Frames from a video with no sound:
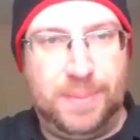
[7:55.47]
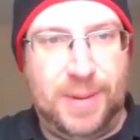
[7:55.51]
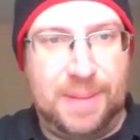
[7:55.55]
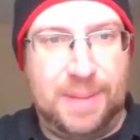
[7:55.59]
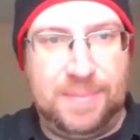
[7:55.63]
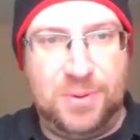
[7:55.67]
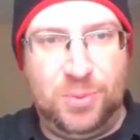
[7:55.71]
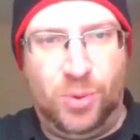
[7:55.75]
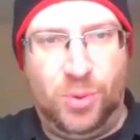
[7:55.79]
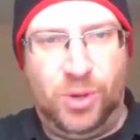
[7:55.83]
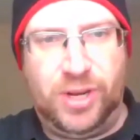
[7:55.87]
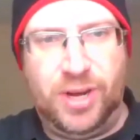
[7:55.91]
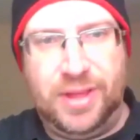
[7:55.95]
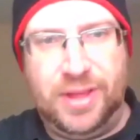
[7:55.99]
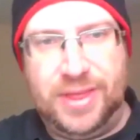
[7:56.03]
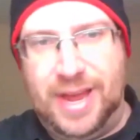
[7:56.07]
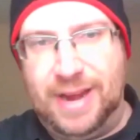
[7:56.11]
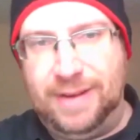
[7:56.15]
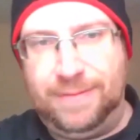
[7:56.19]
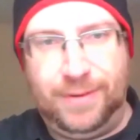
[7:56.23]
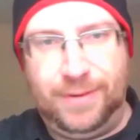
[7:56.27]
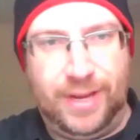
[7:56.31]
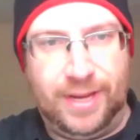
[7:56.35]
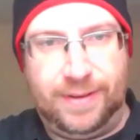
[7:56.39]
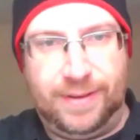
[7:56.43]
But I've been working on
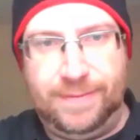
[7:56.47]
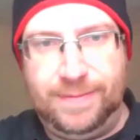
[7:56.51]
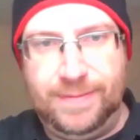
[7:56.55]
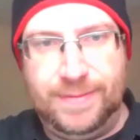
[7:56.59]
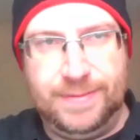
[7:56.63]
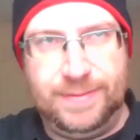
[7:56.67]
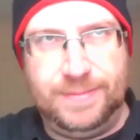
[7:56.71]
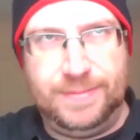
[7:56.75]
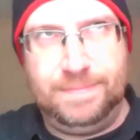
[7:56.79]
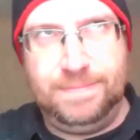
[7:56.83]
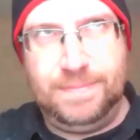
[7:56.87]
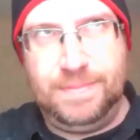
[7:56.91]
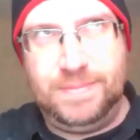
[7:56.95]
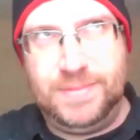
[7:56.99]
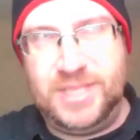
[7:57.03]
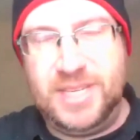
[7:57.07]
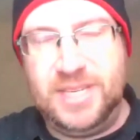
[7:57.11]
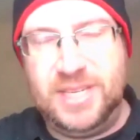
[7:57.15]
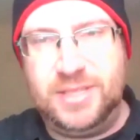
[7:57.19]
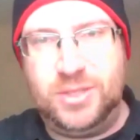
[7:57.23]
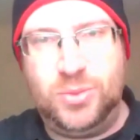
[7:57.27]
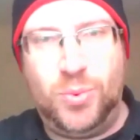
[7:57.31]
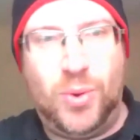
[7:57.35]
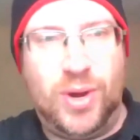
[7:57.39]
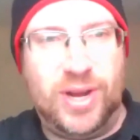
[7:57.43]
that for like
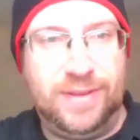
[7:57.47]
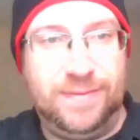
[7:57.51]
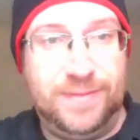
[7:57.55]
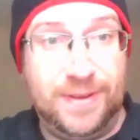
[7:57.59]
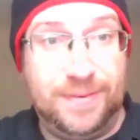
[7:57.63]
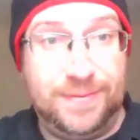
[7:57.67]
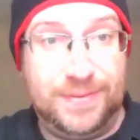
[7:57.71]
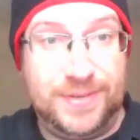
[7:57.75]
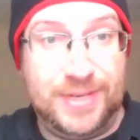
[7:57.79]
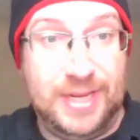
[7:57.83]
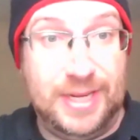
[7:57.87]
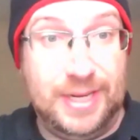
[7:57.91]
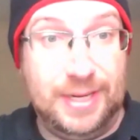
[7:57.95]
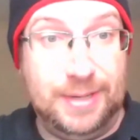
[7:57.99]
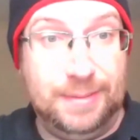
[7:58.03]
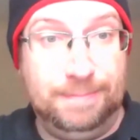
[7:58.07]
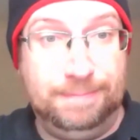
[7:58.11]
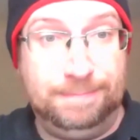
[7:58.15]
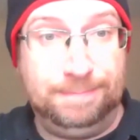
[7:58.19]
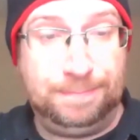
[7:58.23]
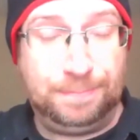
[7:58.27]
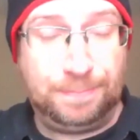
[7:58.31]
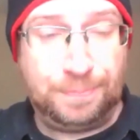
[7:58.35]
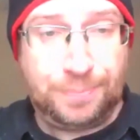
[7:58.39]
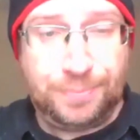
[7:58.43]
since 2015,
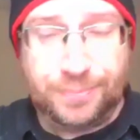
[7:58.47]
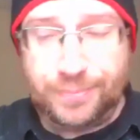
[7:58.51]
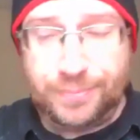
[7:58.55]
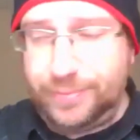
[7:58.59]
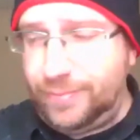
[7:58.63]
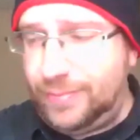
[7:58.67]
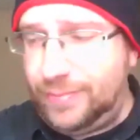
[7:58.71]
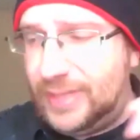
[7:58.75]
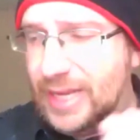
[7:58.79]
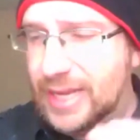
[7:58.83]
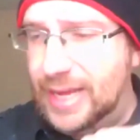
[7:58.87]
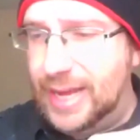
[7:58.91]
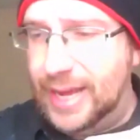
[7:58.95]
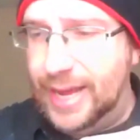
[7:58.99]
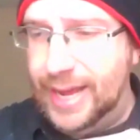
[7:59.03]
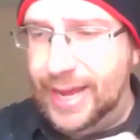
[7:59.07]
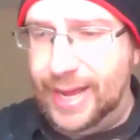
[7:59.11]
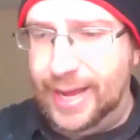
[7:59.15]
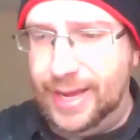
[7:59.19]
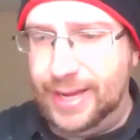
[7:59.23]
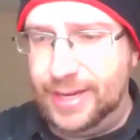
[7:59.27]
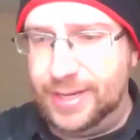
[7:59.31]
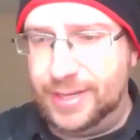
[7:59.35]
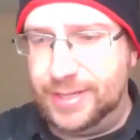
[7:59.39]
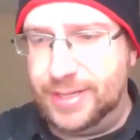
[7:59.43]

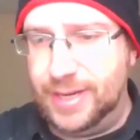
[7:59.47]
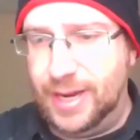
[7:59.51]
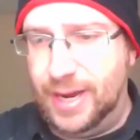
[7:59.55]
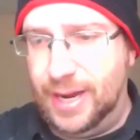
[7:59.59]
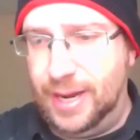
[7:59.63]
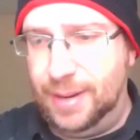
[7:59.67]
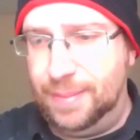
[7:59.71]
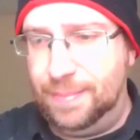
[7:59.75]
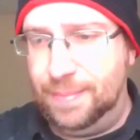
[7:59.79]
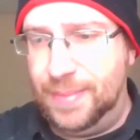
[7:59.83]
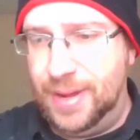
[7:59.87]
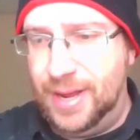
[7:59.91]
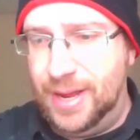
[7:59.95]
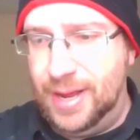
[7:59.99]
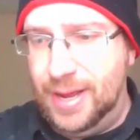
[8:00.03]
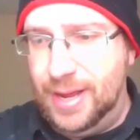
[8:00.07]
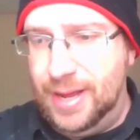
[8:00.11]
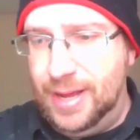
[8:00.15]
and um,